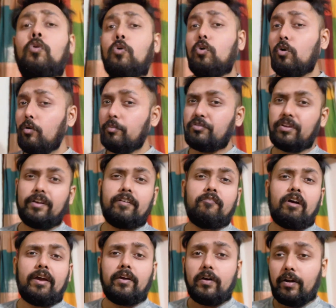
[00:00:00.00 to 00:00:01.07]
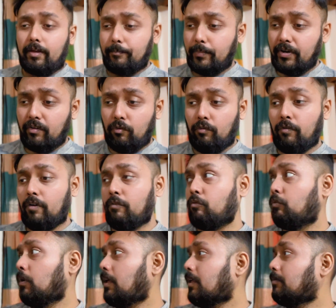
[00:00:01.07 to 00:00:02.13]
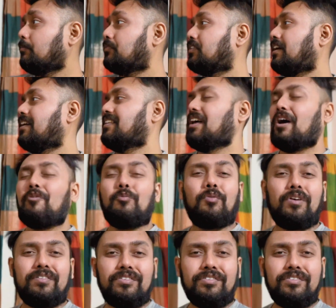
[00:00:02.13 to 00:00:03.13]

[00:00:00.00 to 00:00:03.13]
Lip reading: Oops, here I got a bit overwhelmed and I was